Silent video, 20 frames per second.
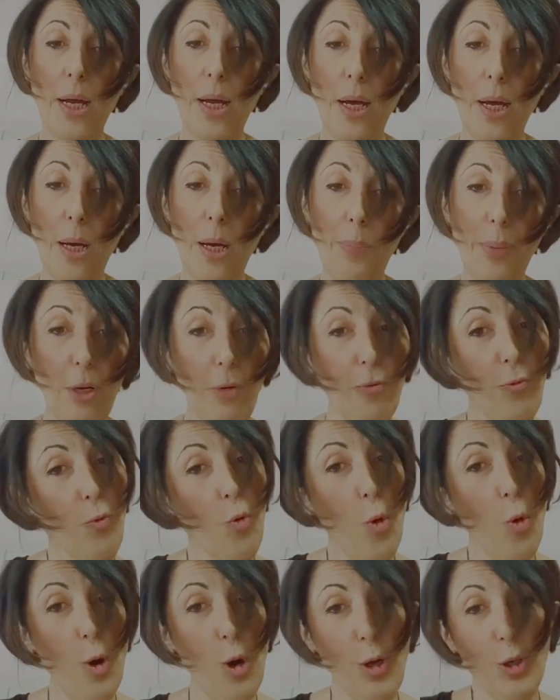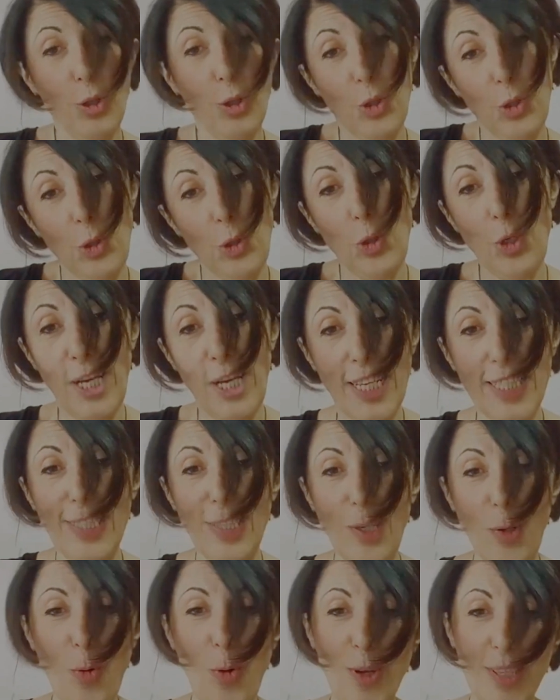but of course, as
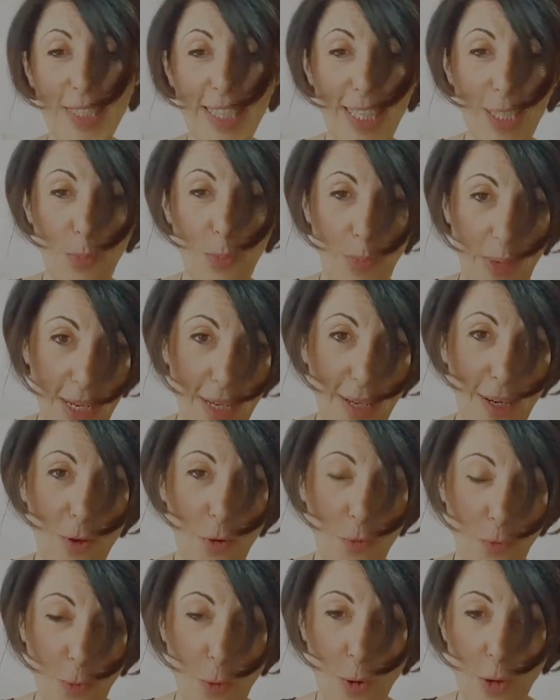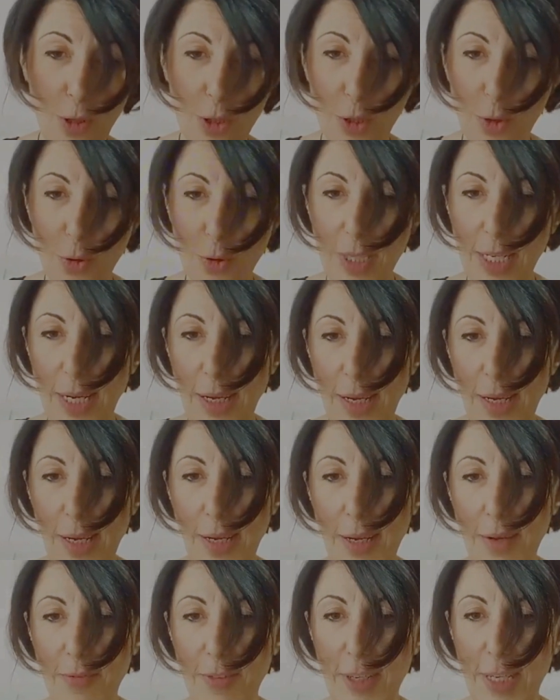the coil gets bigger, of course, you're going to
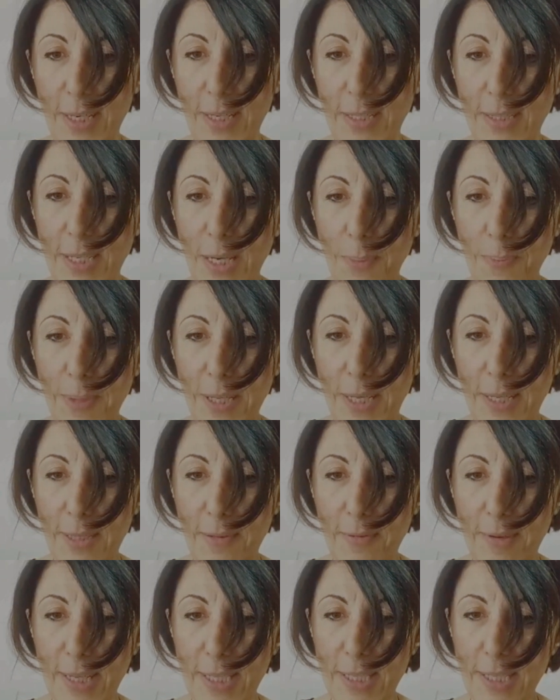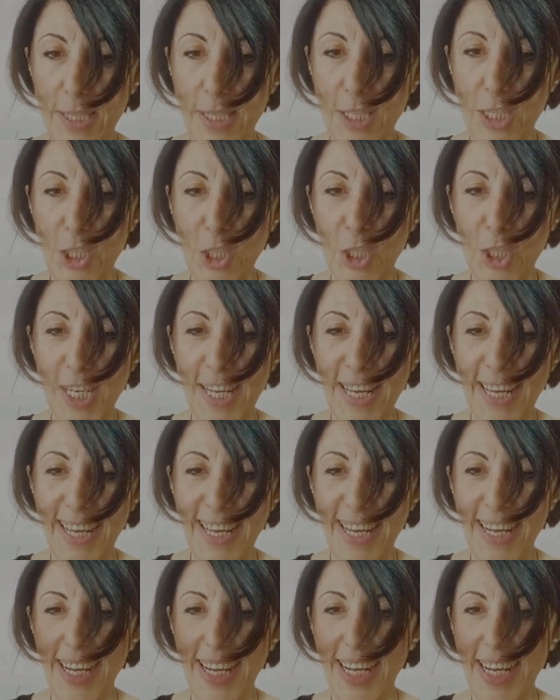have a depth advantage.
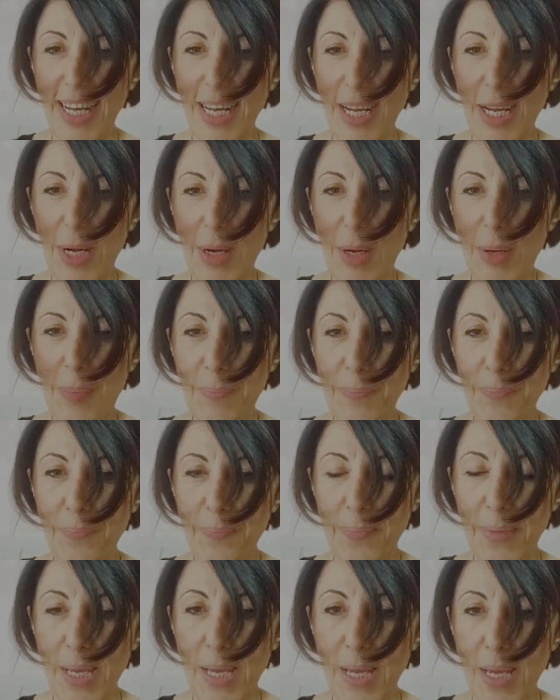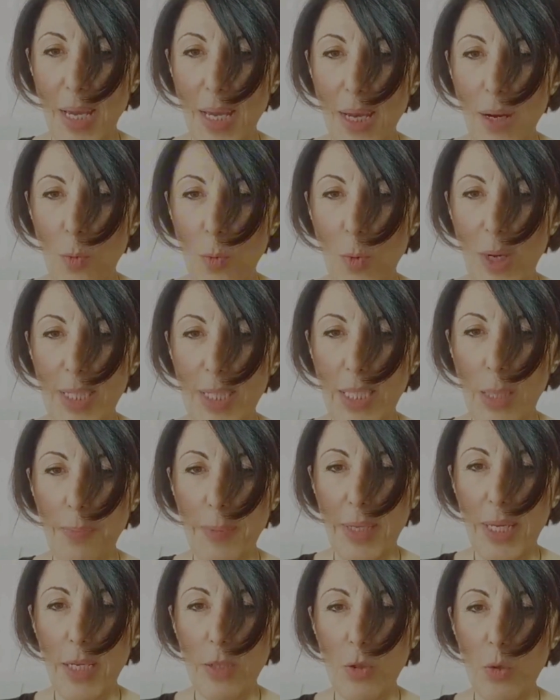Um, Once
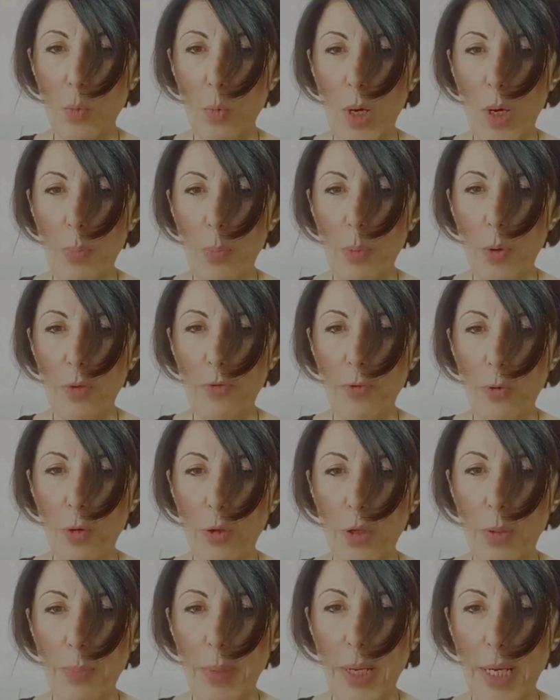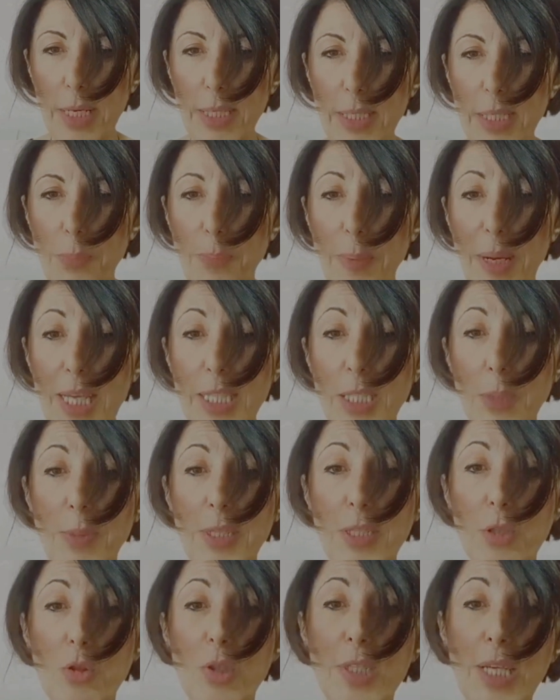updated to 1.14 beta, is it
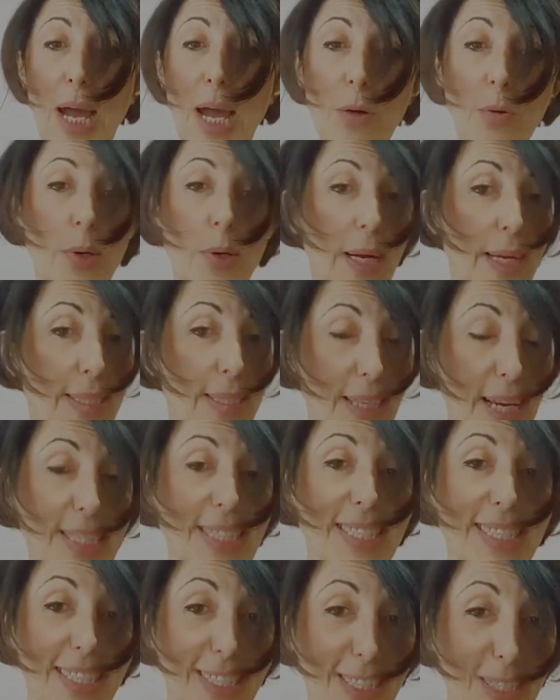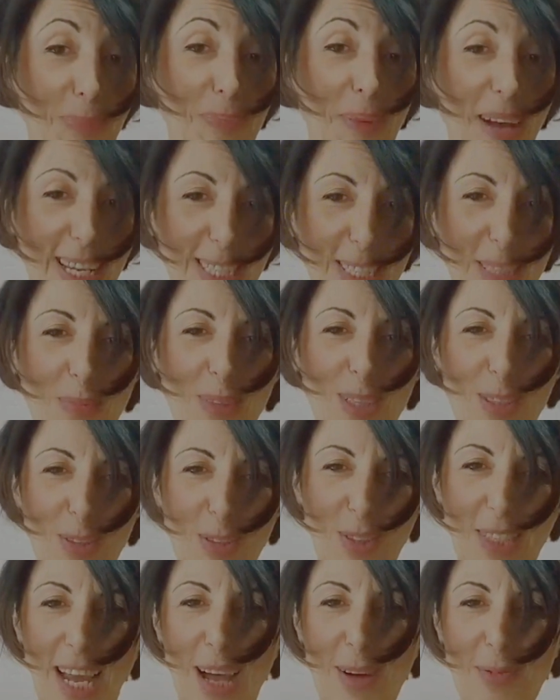possible to downgrade? Yes, it is possible
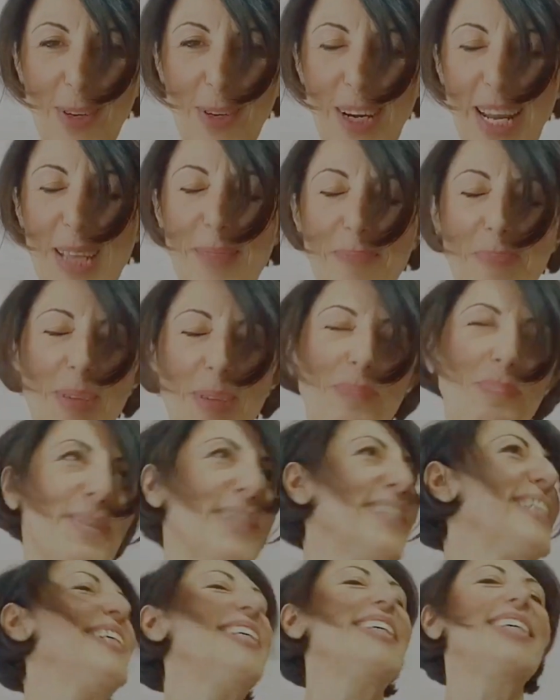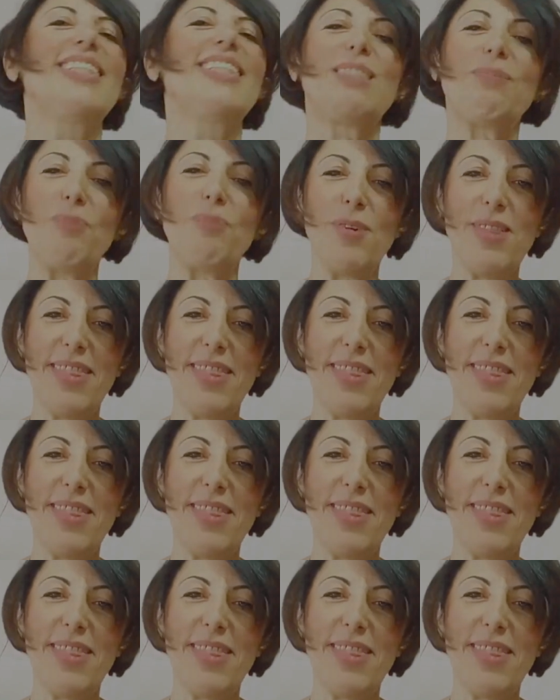to downgrade, but please,